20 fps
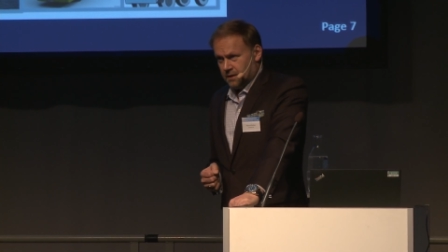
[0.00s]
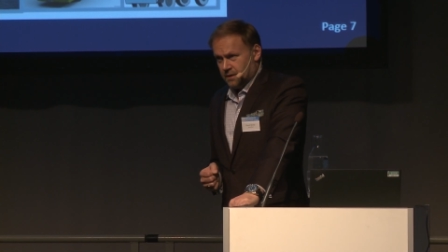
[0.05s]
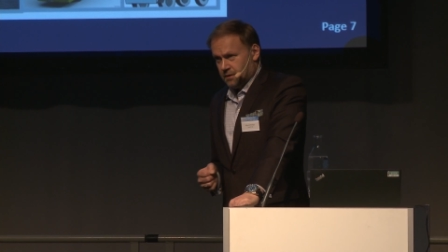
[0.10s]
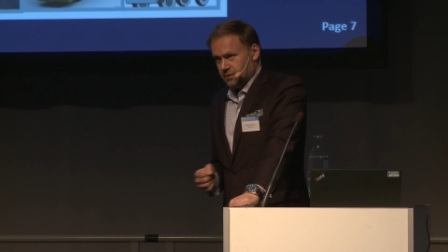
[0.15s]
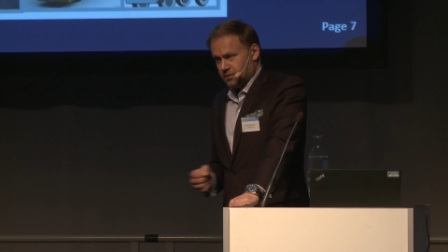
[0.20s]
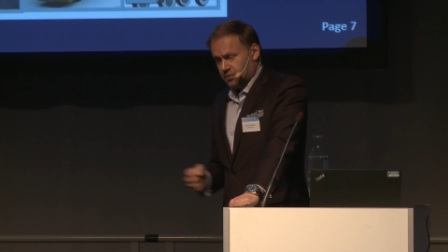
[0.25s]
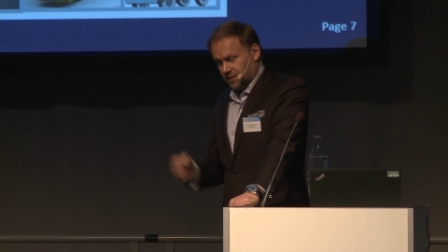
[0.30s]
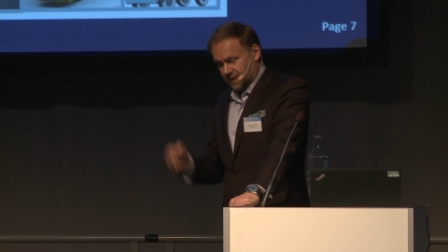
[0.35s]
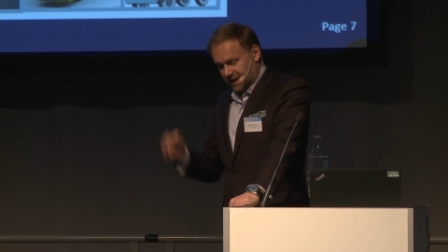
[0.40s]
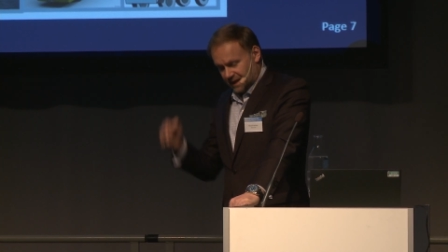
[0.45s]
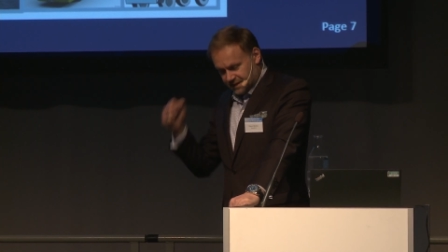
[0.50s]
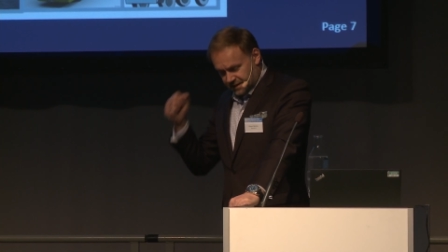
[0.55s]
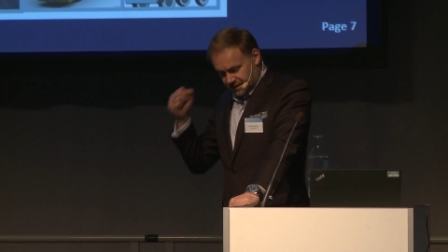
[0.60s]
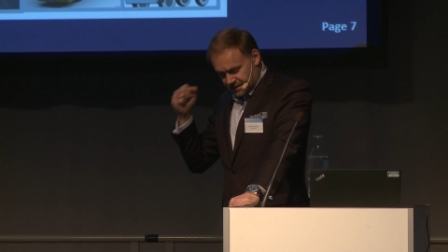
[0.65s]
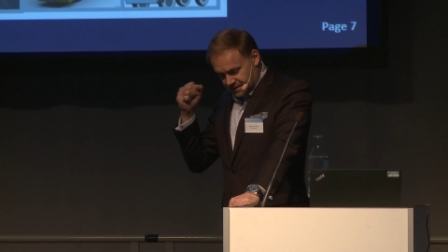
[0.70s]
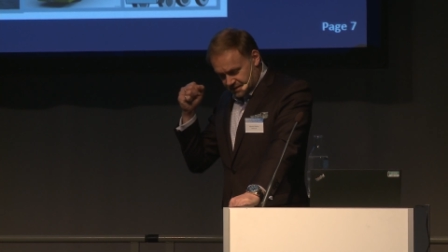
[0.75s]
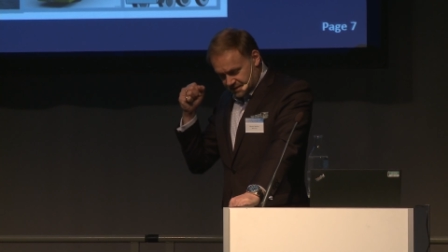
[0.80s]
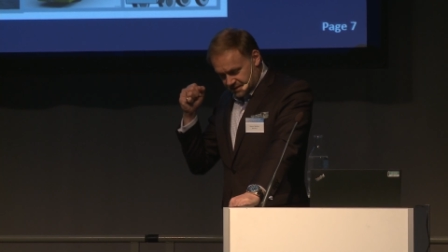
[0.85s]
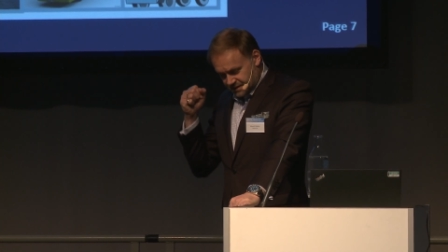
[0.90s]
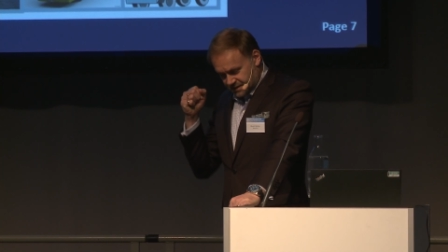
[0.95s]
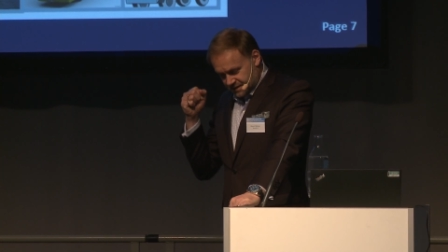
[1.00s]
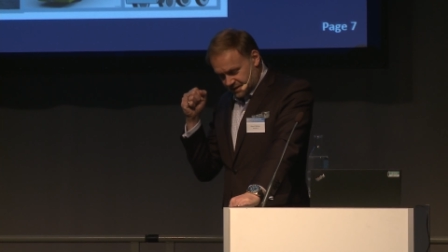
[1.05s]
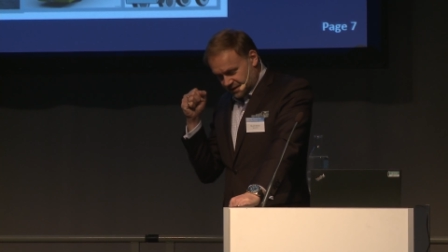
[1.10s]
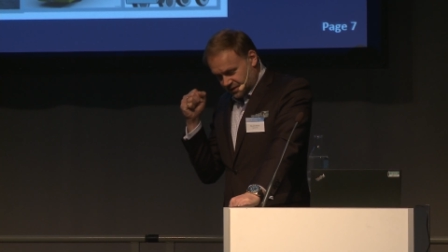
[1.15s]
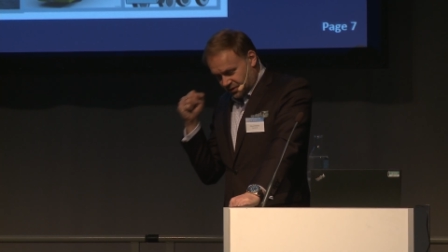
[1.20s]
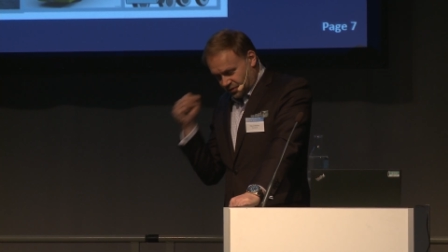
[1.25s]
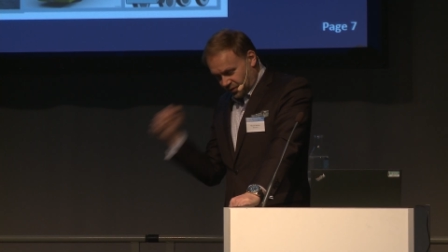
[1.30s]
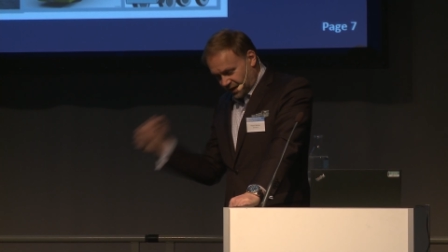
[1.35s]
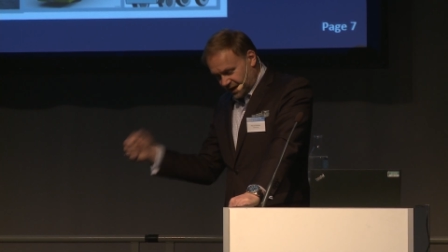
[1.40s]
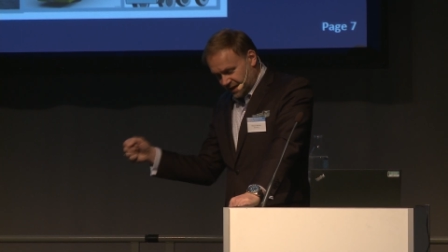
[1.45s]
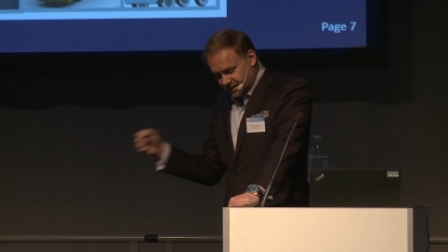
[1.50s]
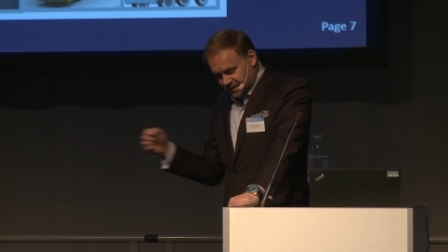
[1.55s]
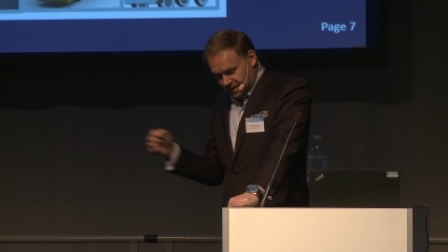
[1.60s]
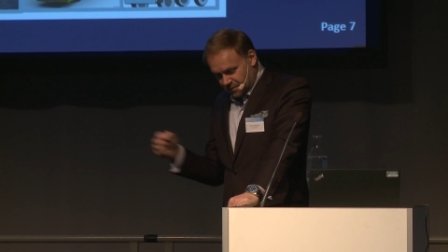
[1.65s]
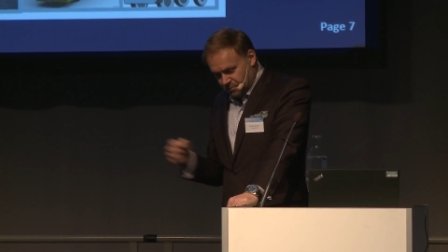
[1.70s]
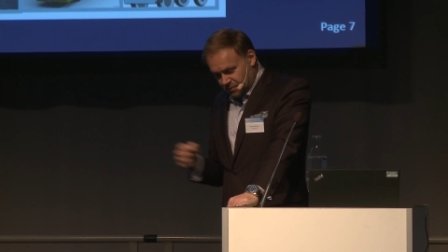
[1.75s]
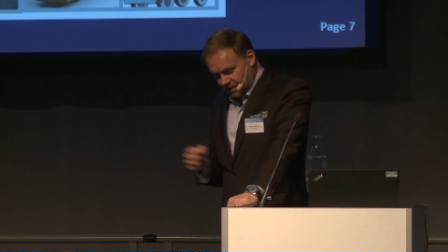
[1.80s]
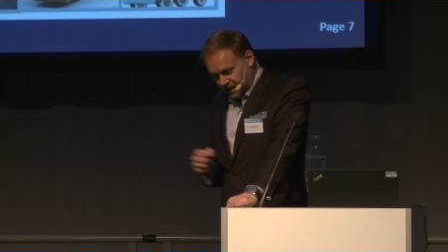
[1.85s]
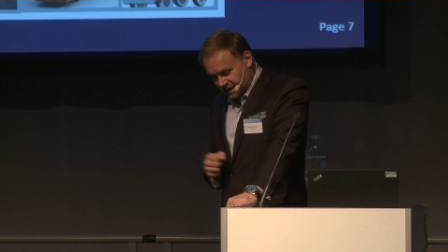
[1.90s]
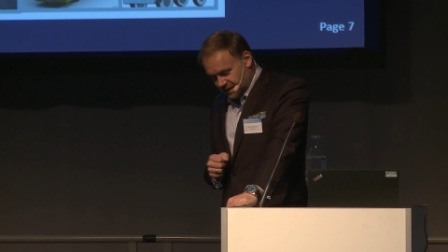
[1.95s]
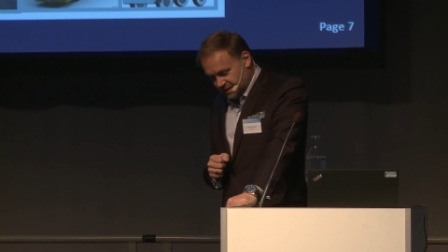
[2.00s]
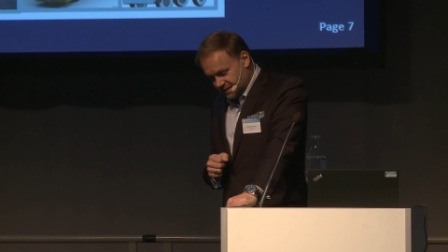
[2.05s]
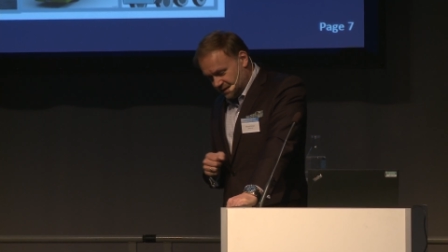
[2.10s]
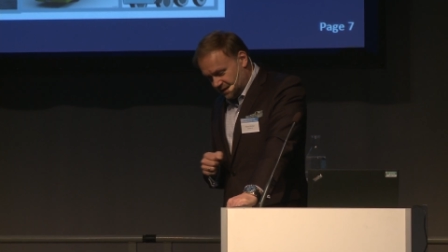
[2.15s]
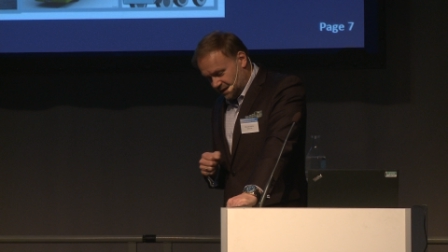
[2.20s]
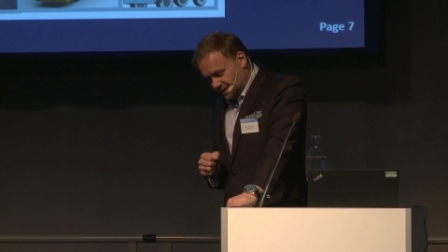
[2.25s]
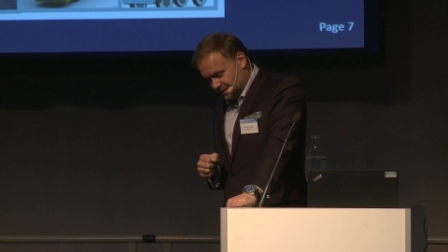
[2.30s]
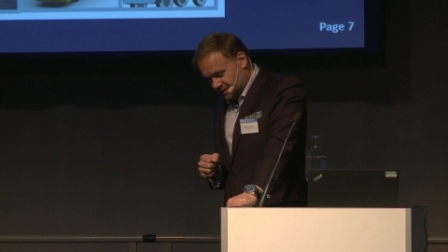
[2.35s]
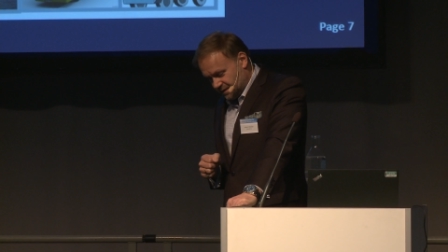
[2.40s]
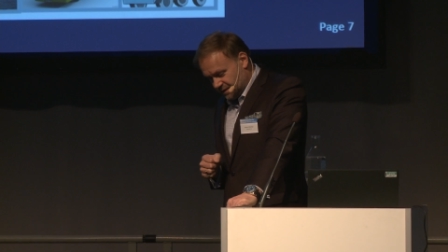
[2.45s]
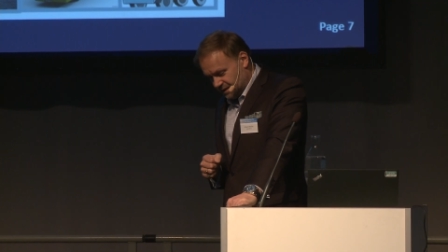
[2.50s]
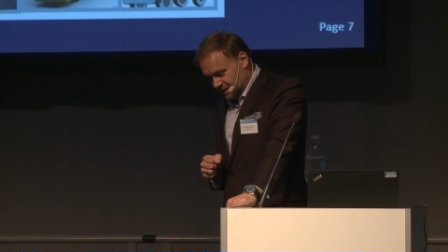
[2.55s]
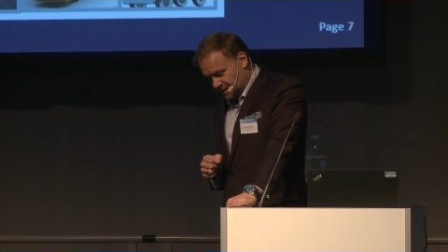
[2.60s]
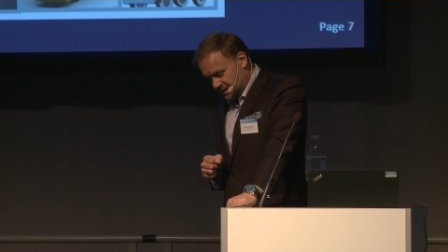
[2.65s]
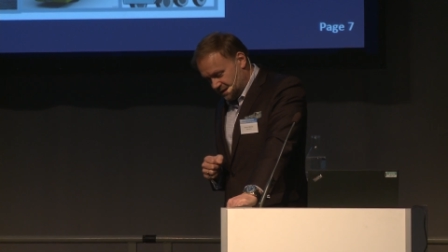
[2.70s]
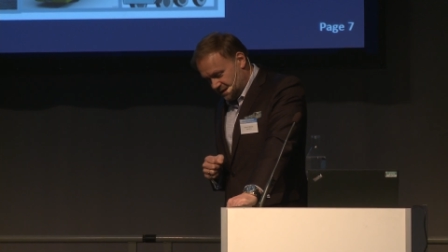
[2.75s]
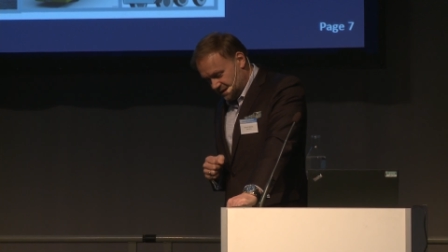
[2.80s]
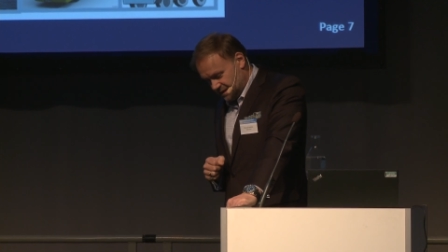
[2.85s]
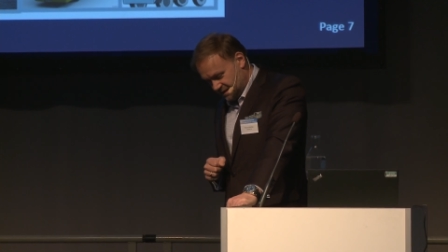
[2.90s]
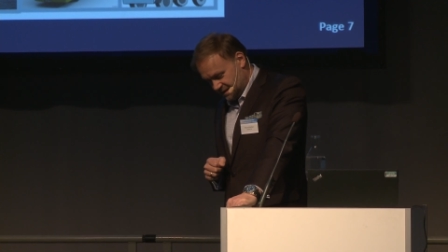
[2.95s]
So it has a great impact as a